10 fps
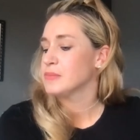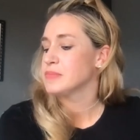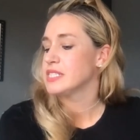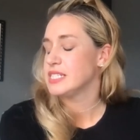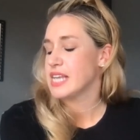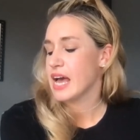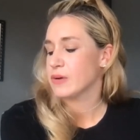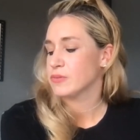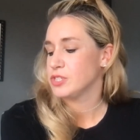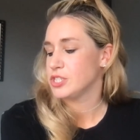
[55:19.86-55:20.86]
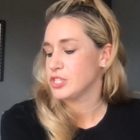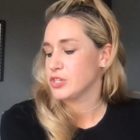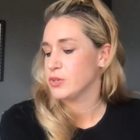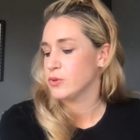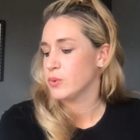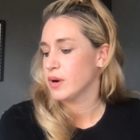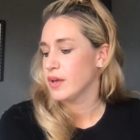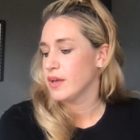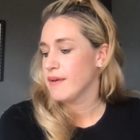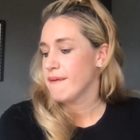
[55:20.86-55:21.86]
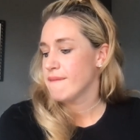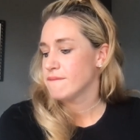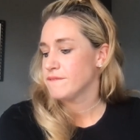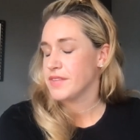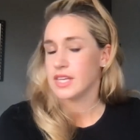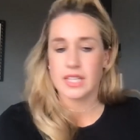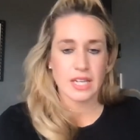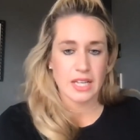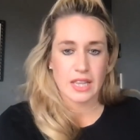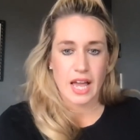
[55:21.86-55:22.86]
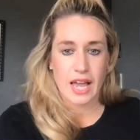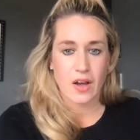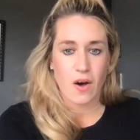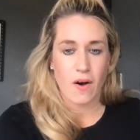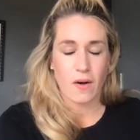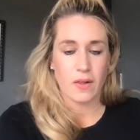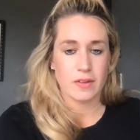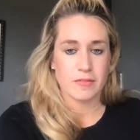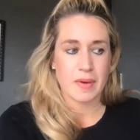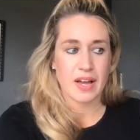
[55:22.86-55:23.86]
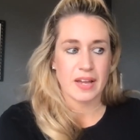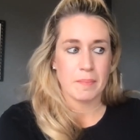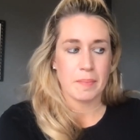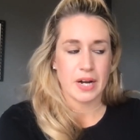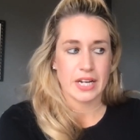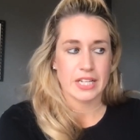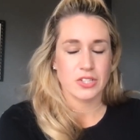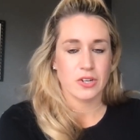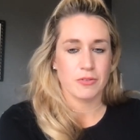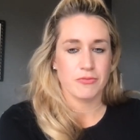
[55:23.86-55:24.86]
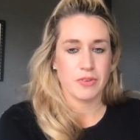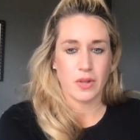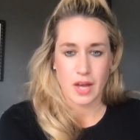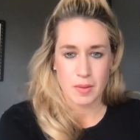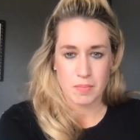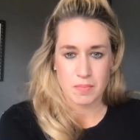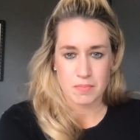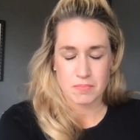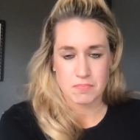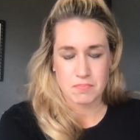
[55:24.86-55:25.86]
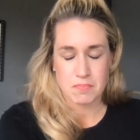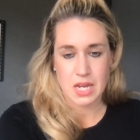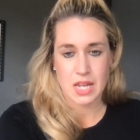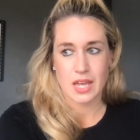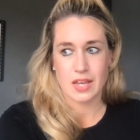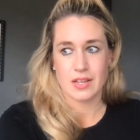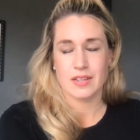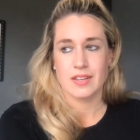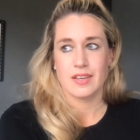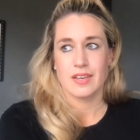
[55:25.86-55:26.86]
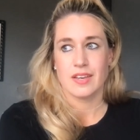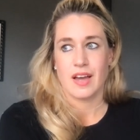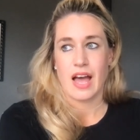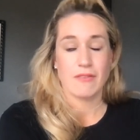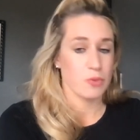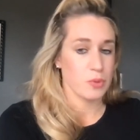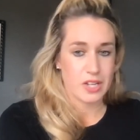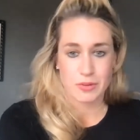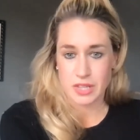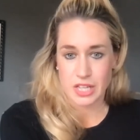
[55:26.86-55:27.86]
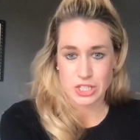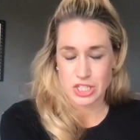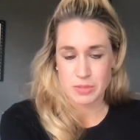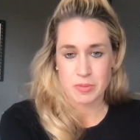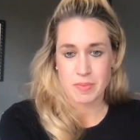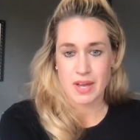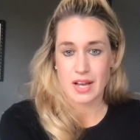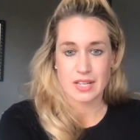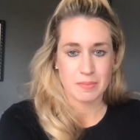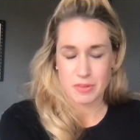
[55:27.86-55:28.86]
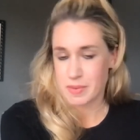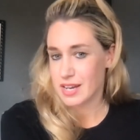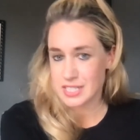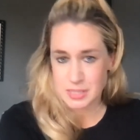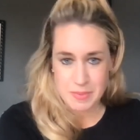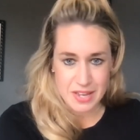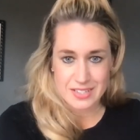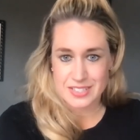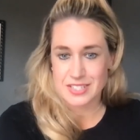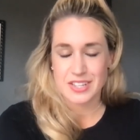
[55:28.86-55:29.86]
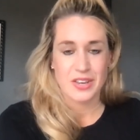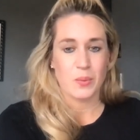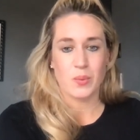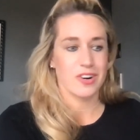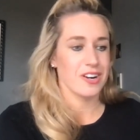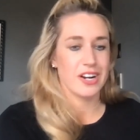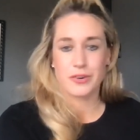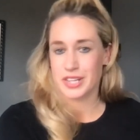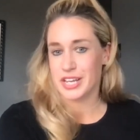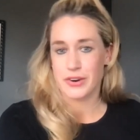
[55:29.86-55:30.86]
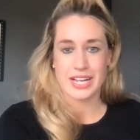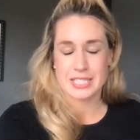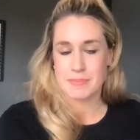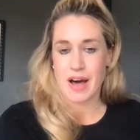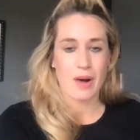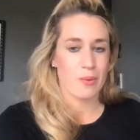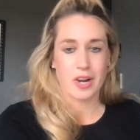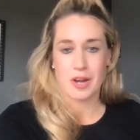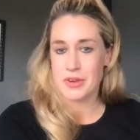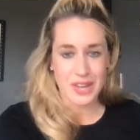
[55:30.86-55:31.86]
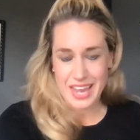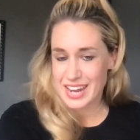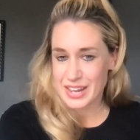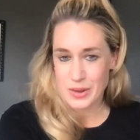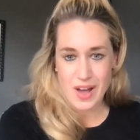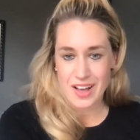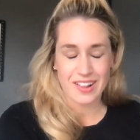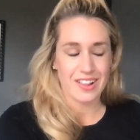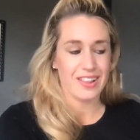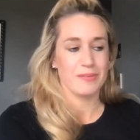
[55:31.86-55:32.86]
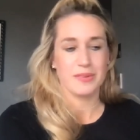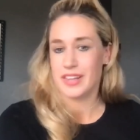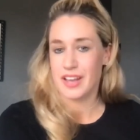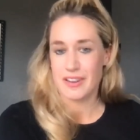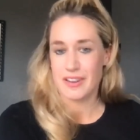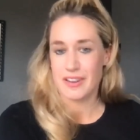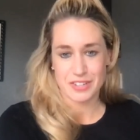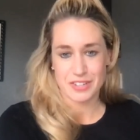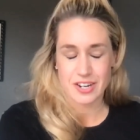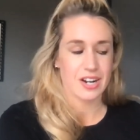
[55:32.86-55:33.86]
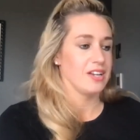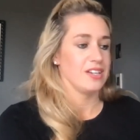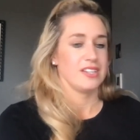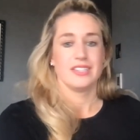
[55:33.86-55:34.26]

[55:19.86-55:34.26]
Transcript: comes down to feeling like all of my buckets are filled up meaning have a really good relationship with my, hu- my husband. We're in a really great spot. We're communicating well. We love each other.